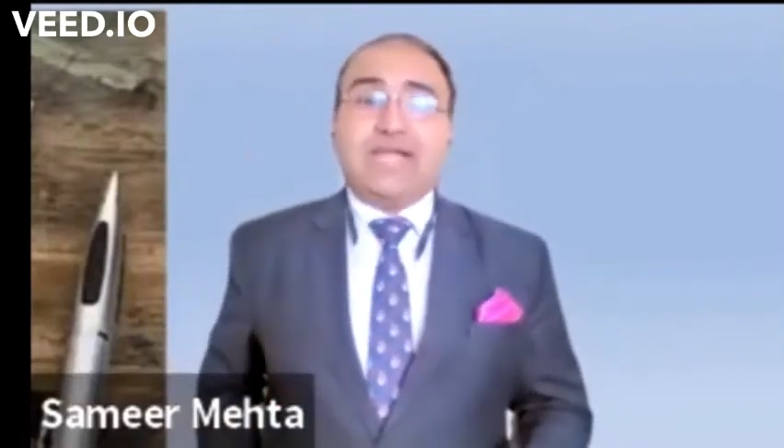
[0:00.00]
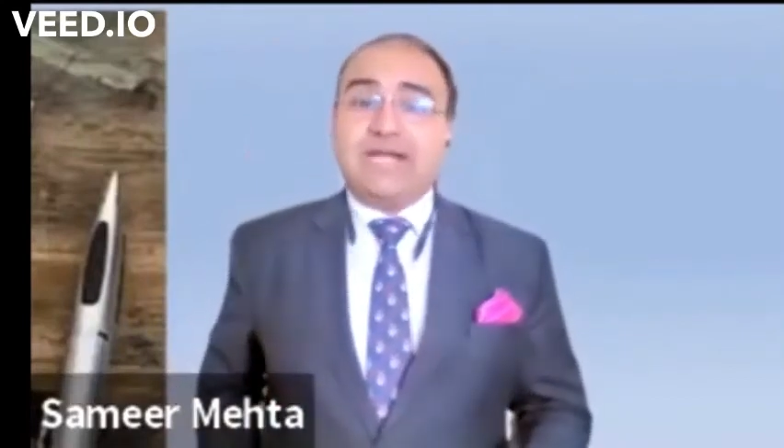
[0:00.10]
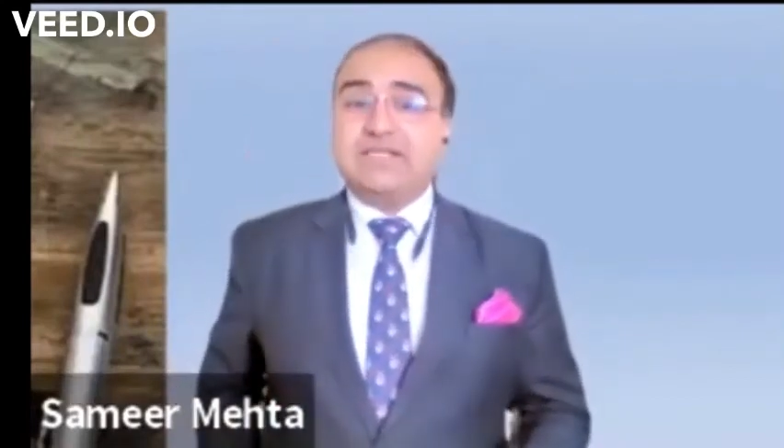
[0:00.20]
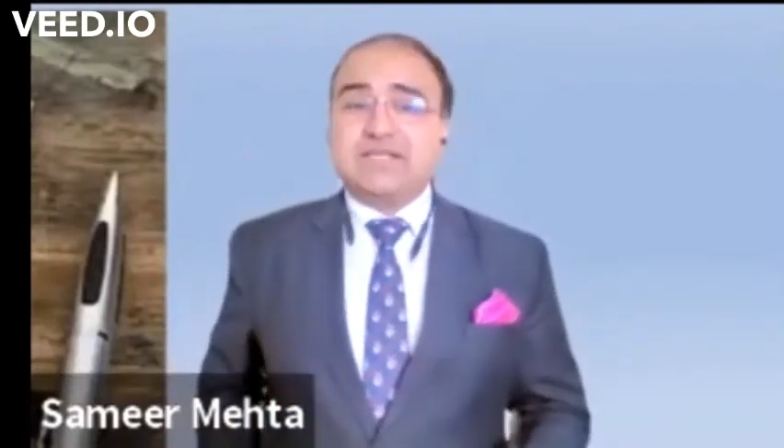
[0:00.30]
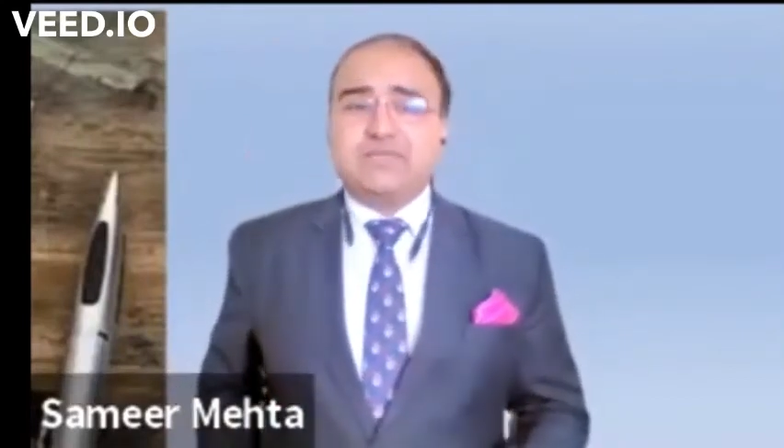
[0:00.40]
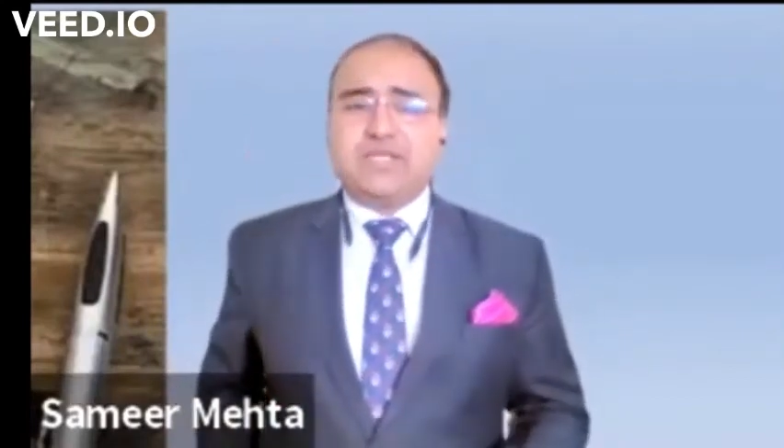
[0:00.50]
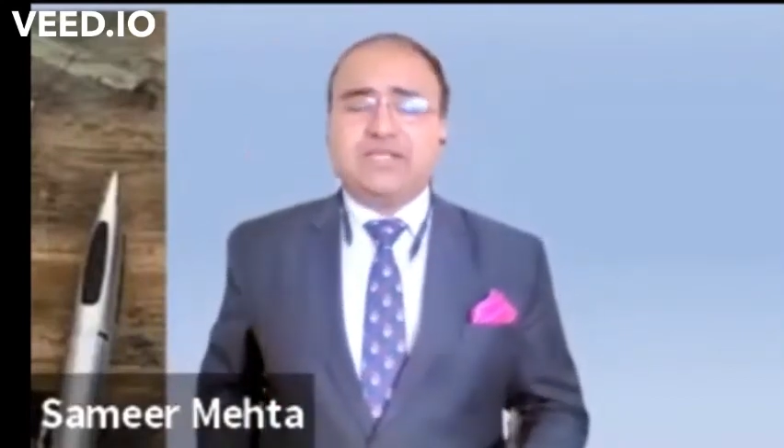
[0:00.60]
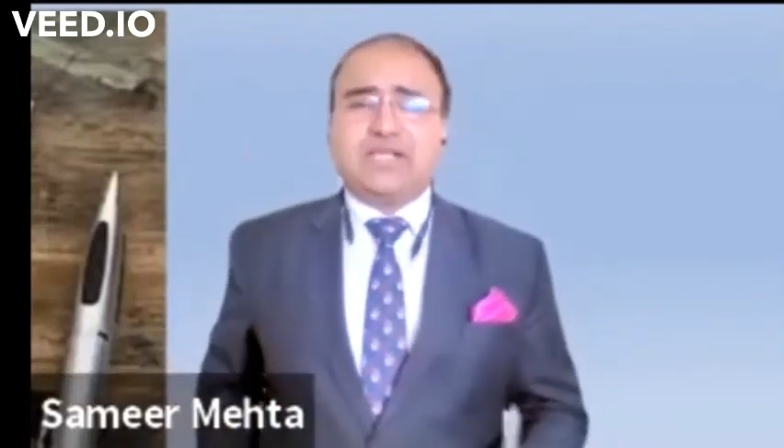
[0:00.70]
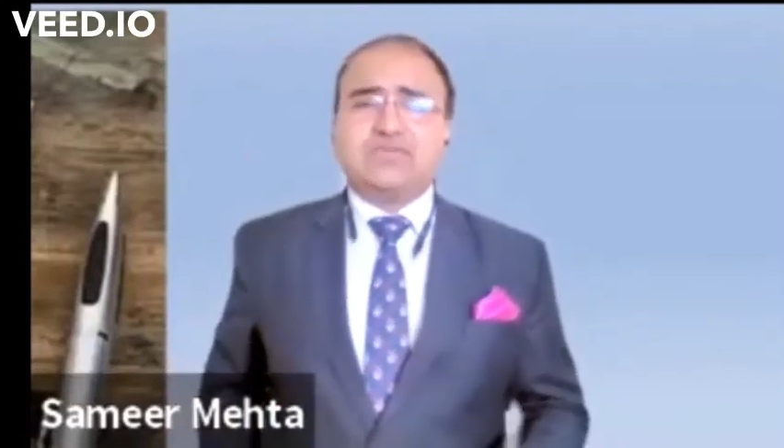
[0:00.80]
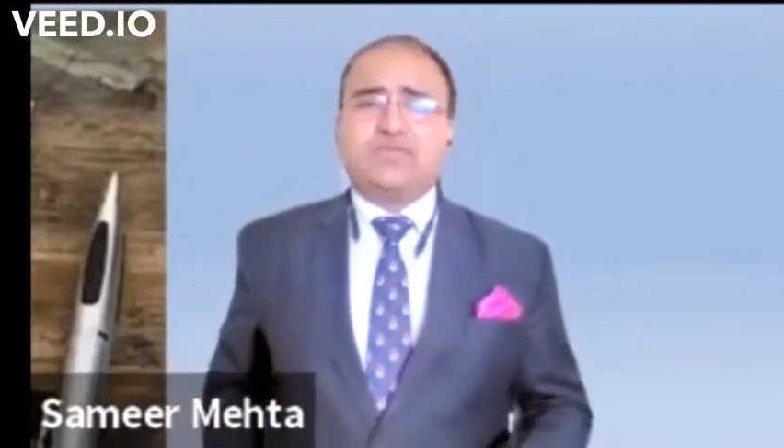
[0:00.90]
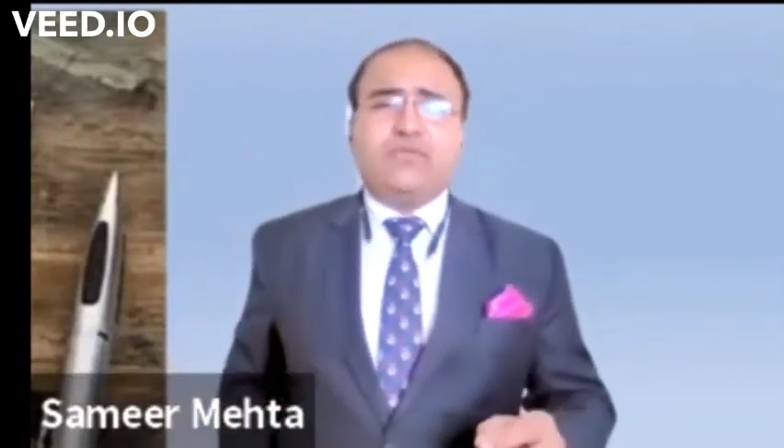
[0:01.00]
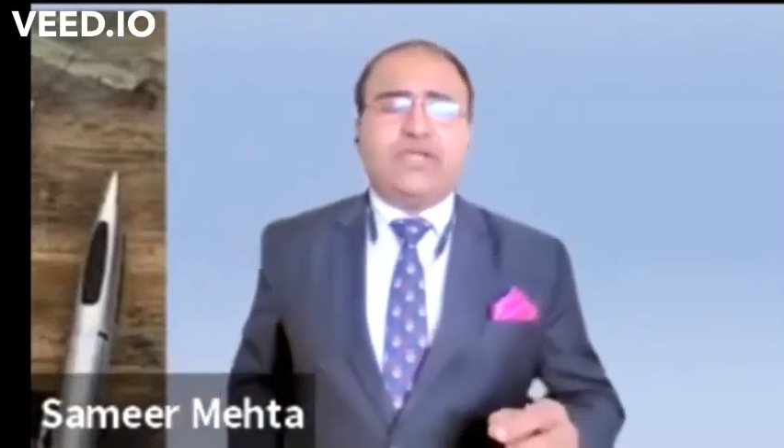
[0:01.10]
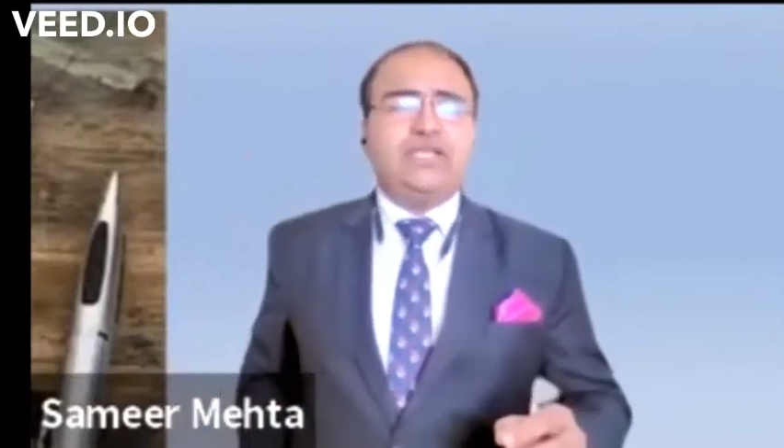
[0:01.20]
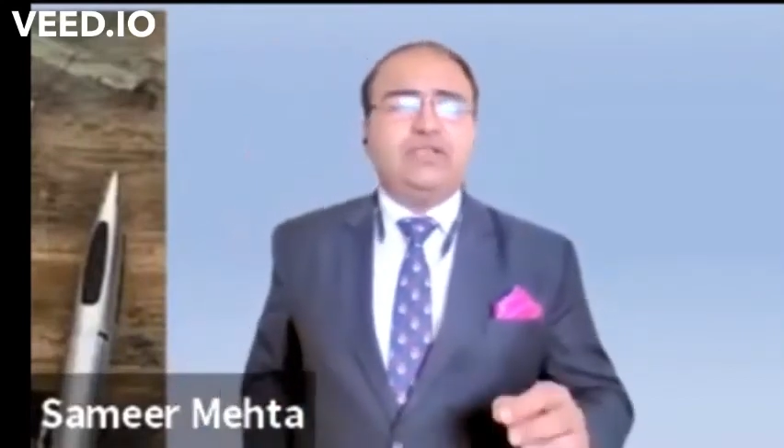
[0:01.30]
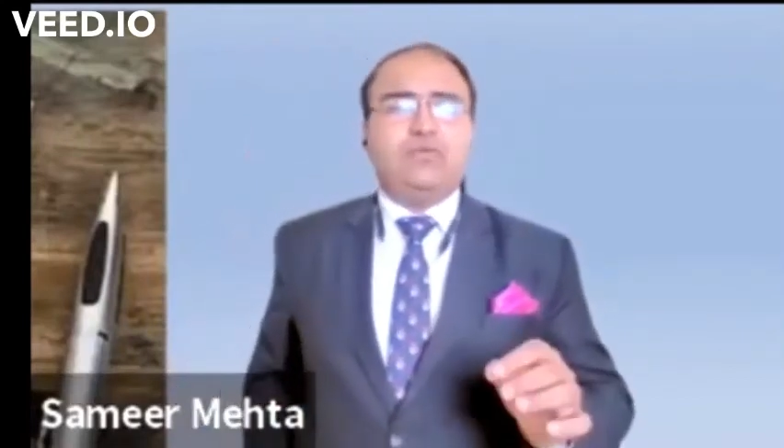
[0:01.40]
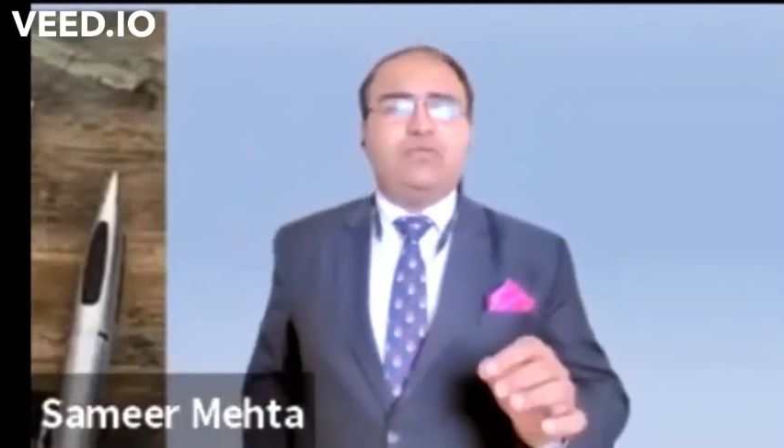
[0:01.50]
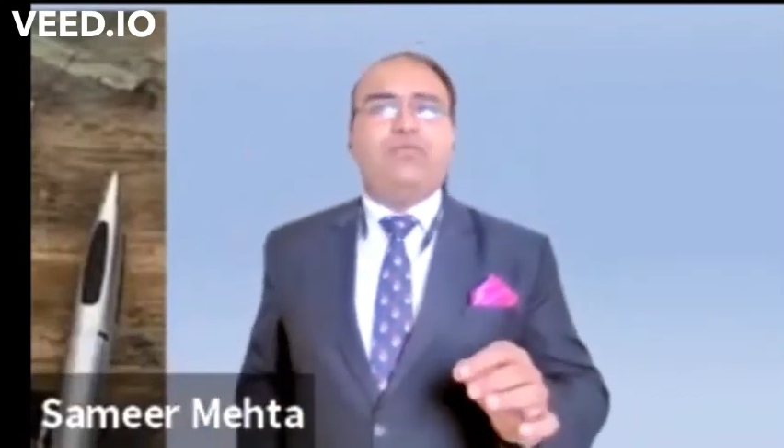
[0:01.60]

That is something that's very,